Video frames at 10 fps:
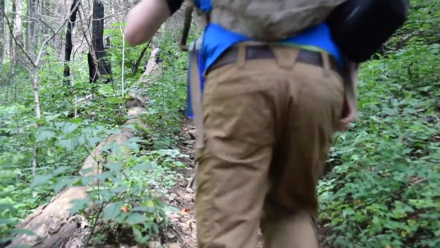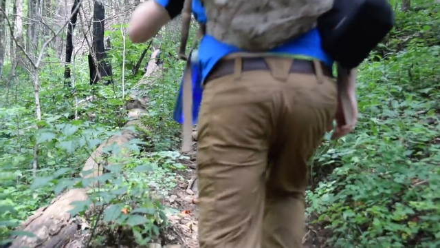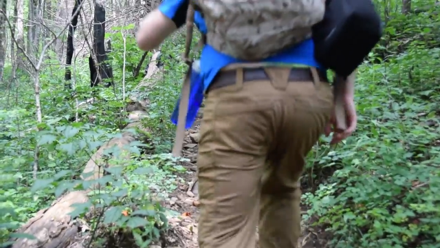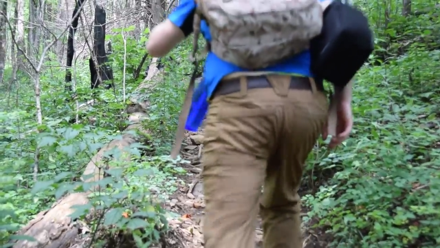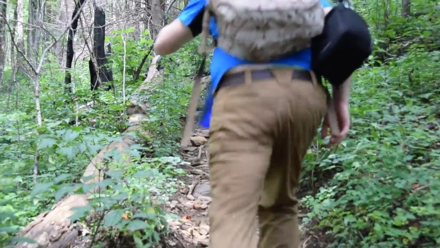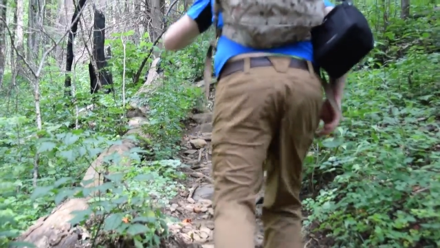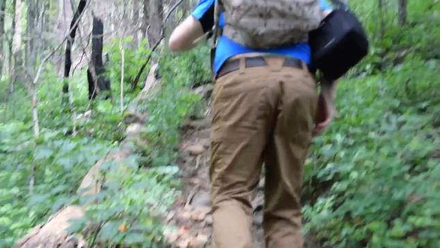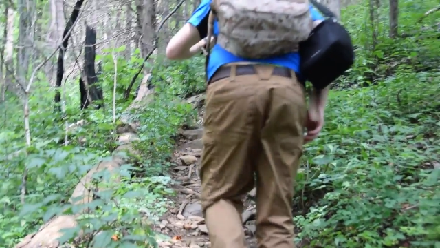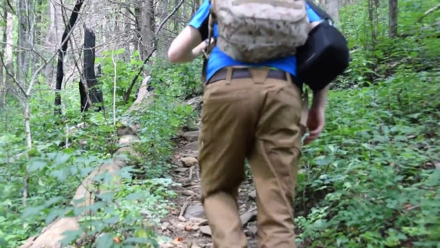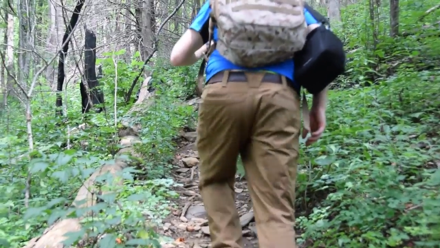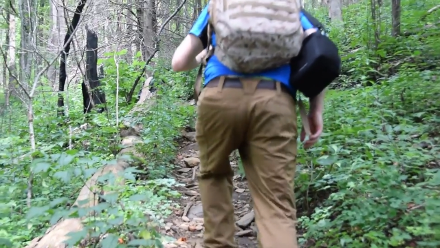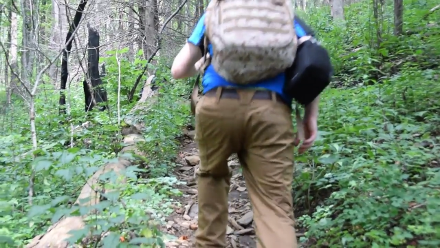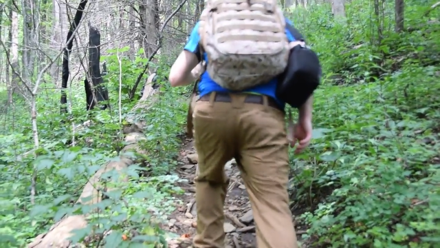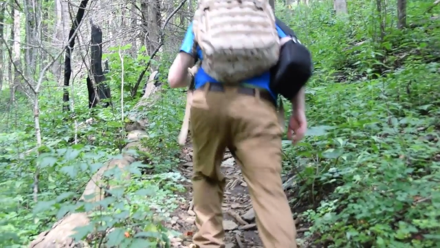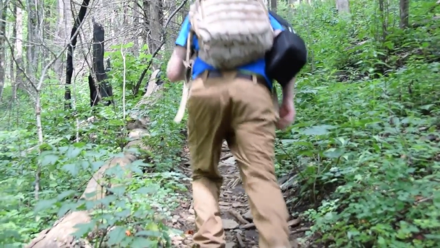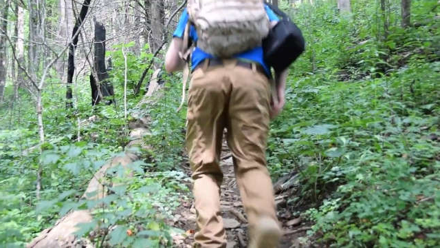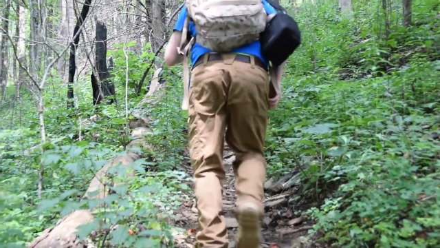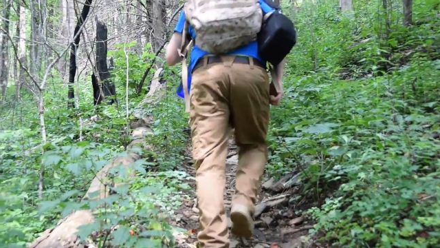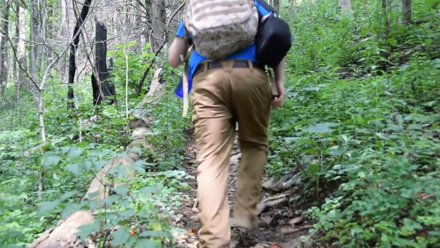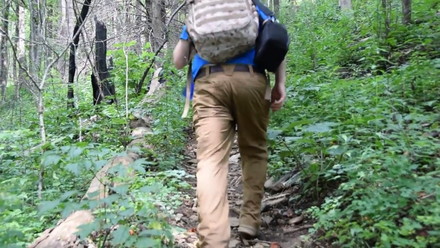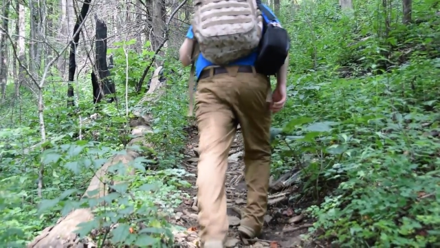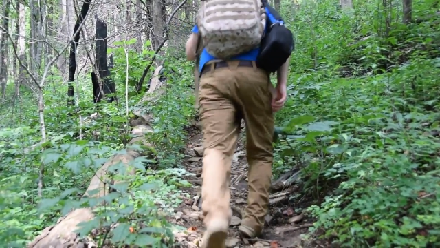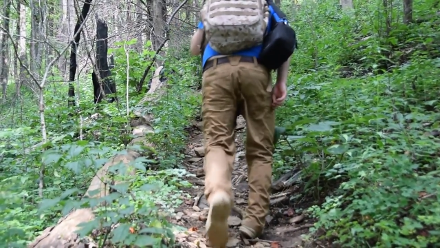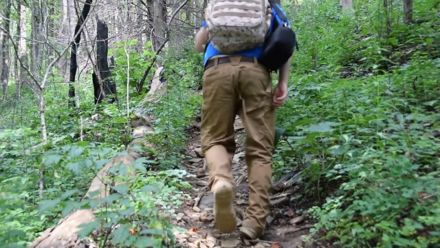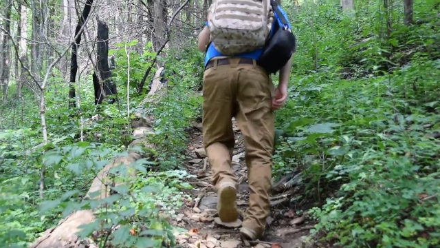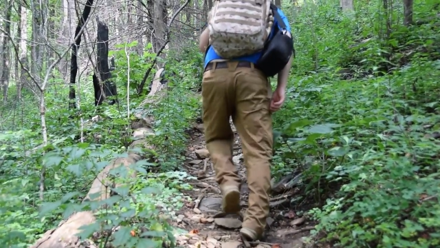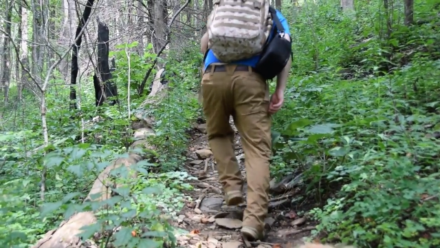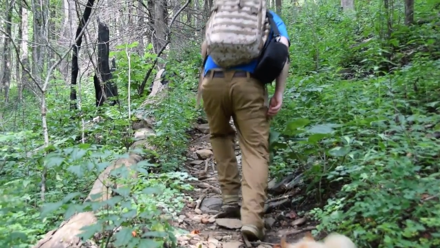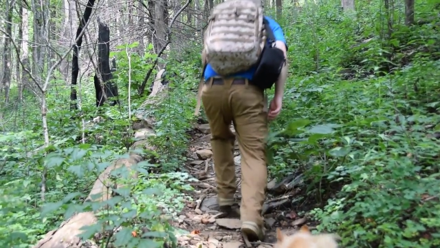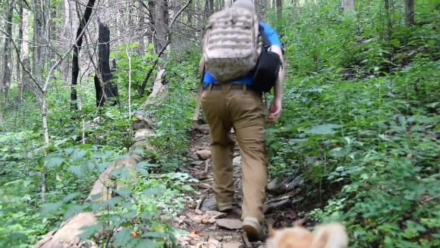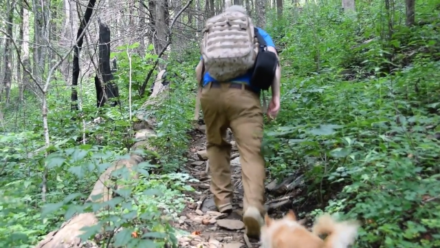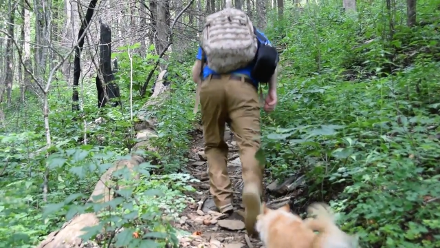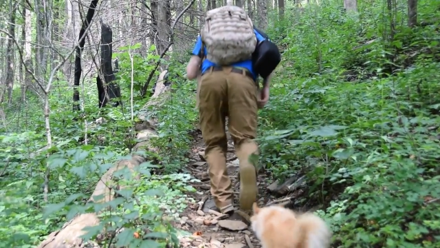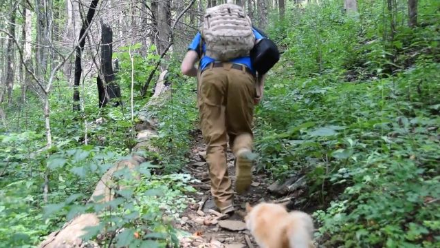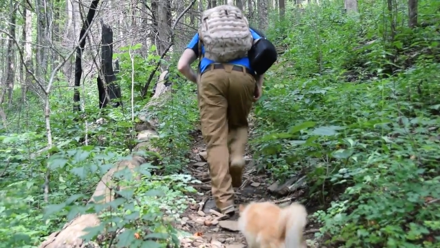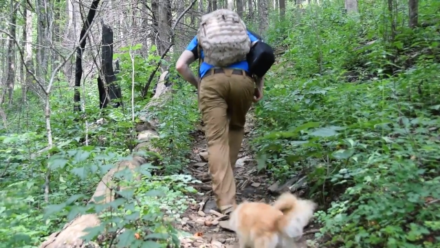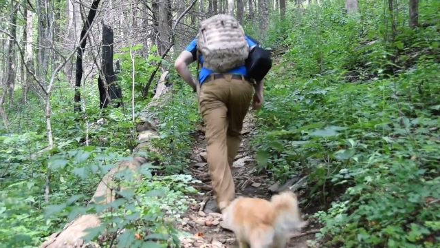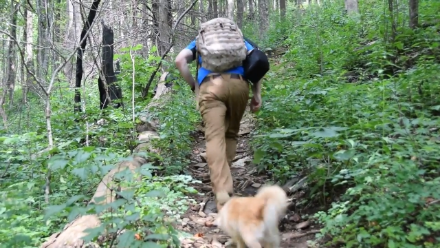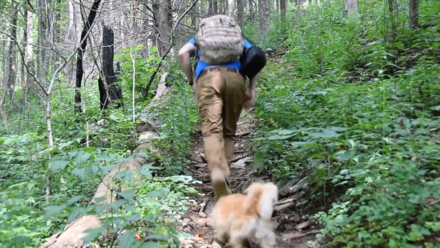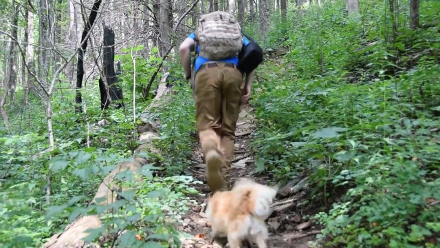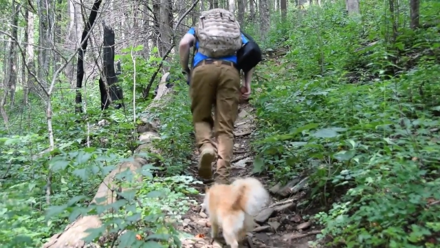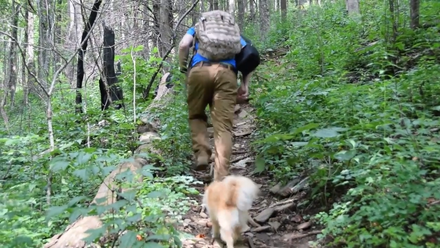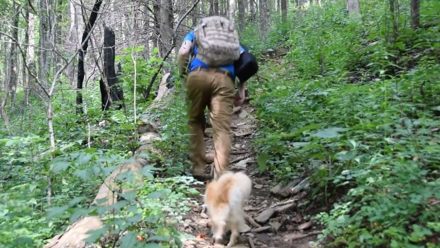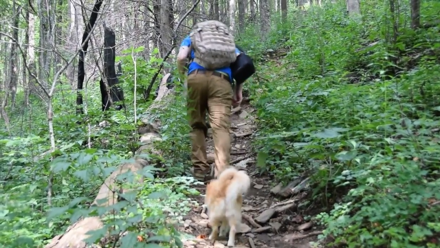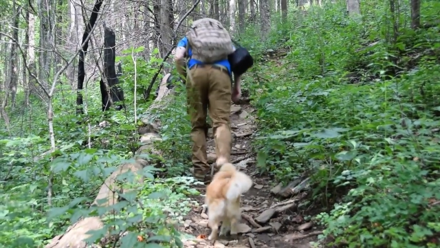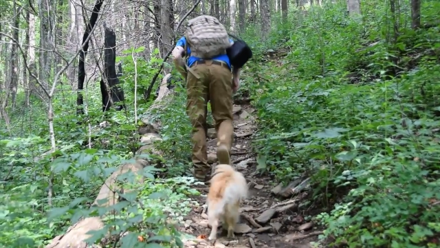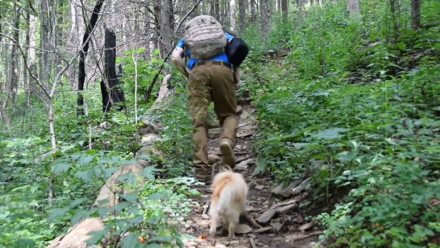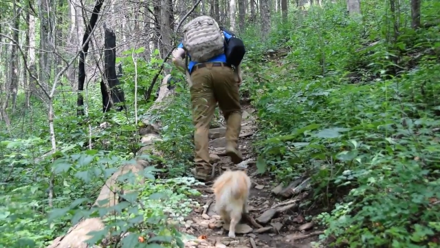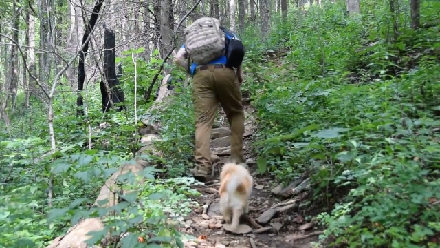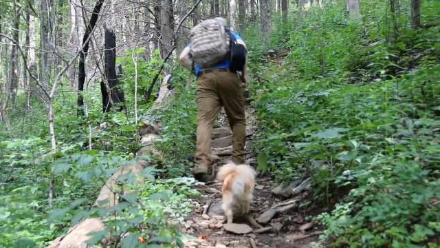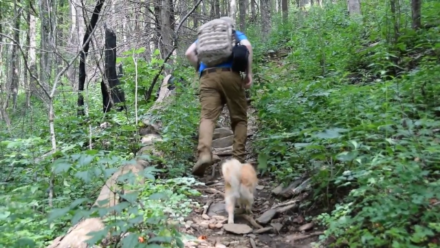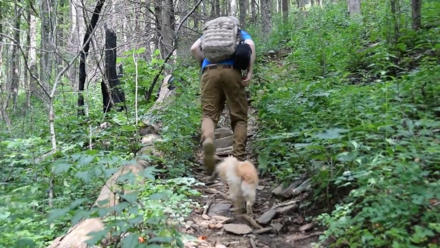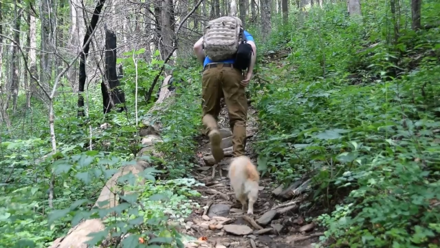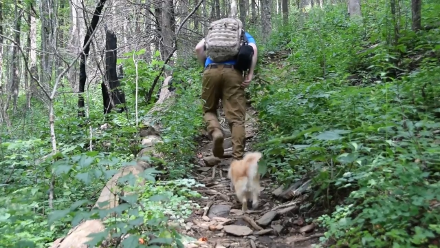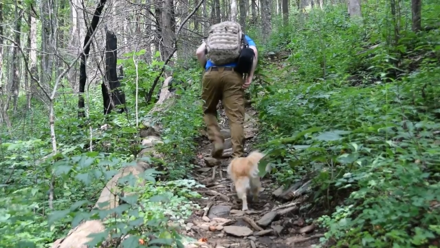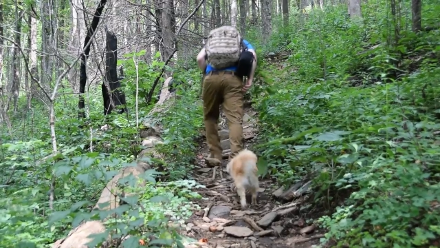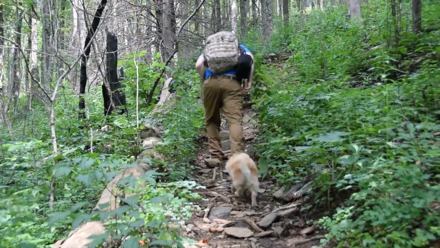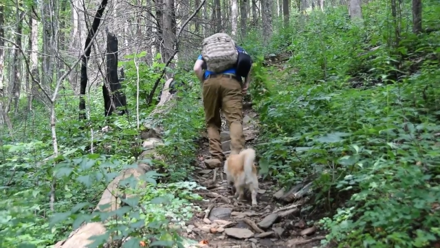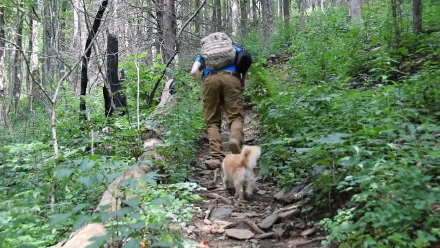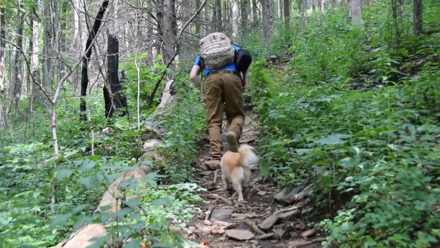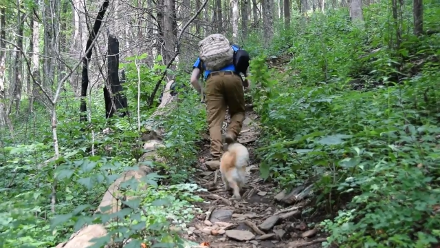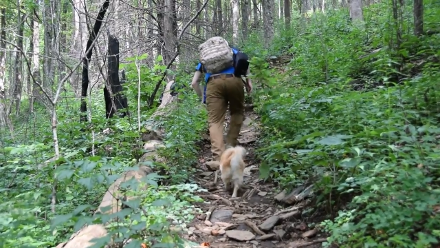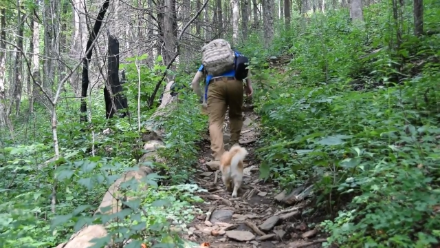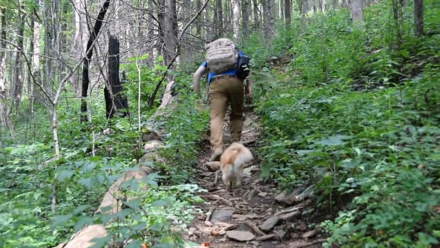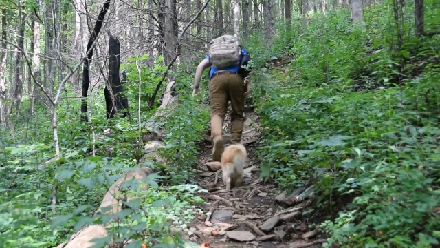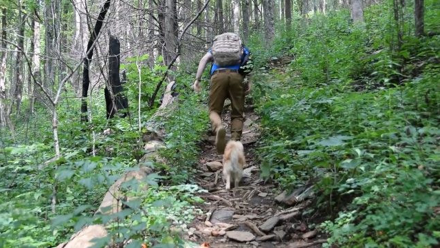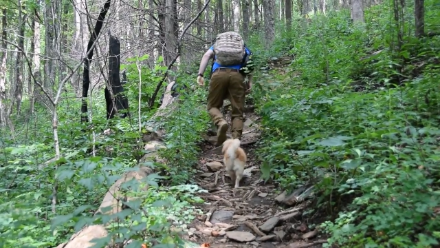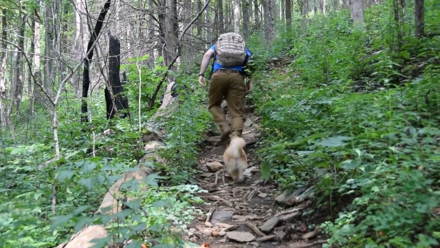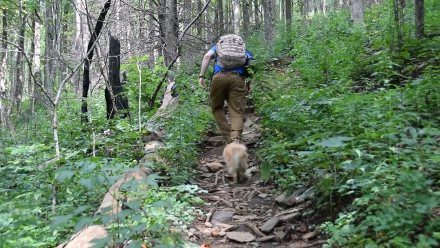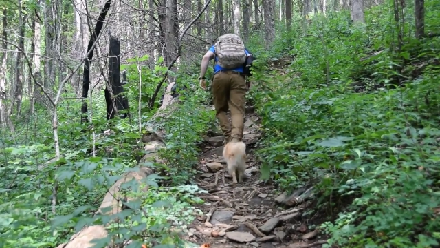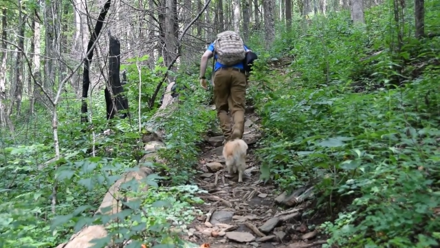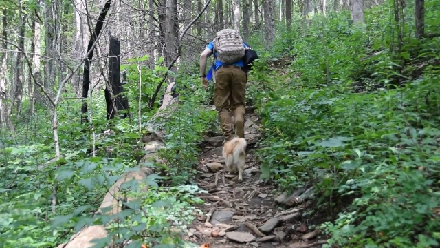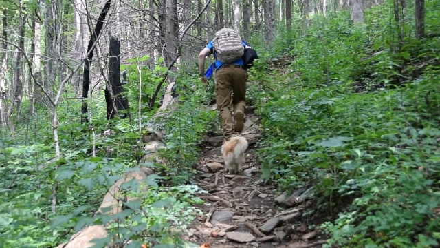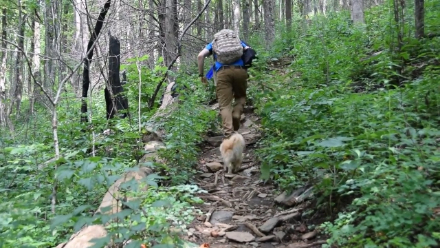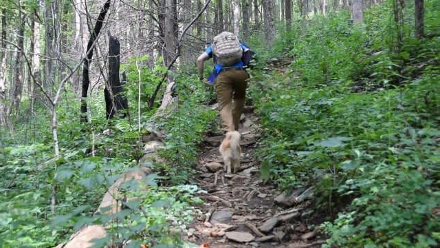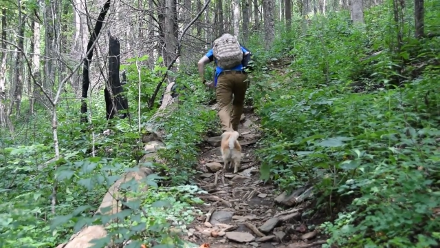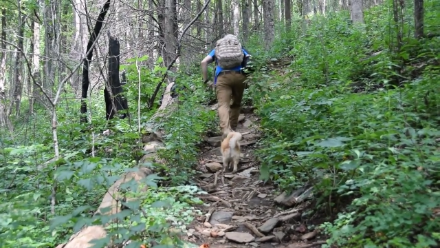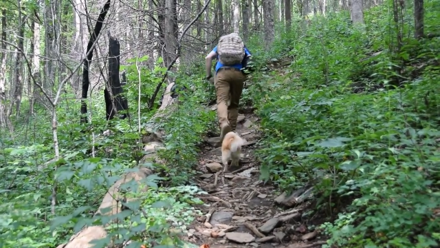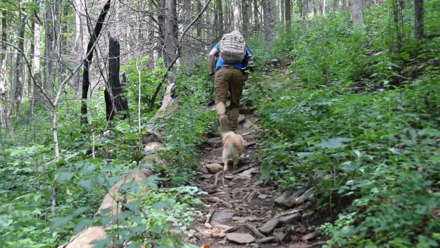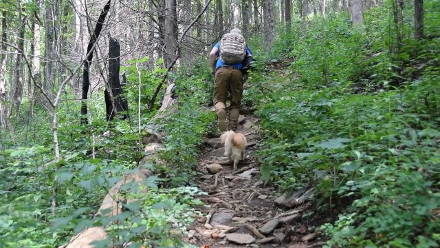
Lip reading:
No face is visible, so there are no lips to read.